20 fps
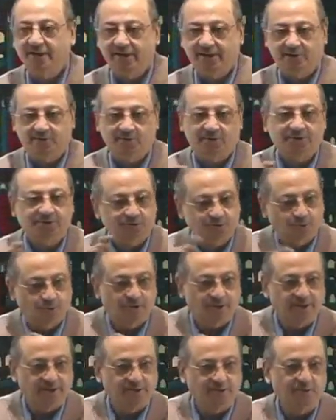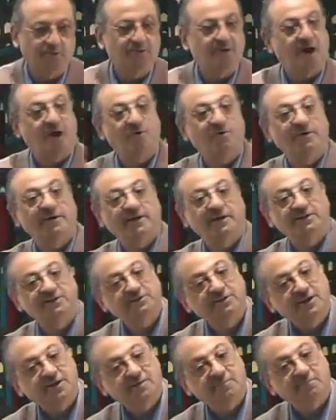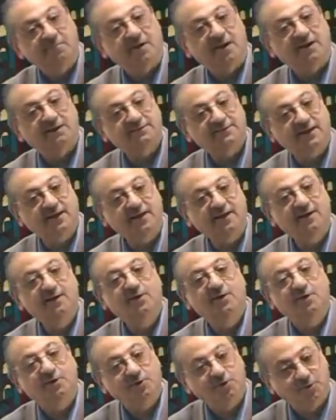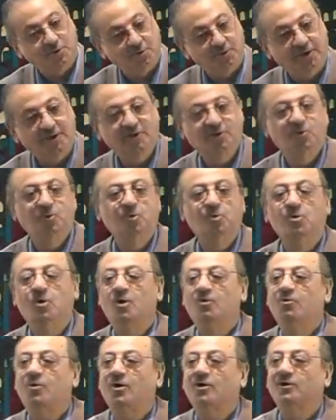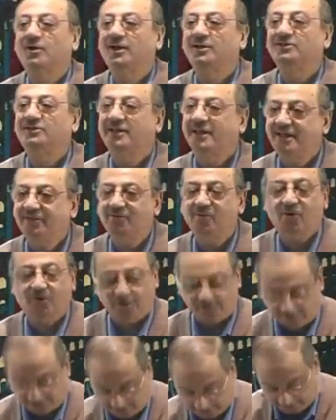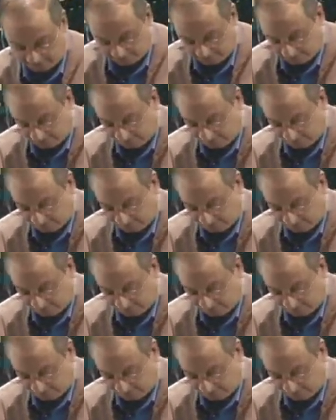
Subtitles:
it was turidu, now it is maza yuridu huwa. What does he want?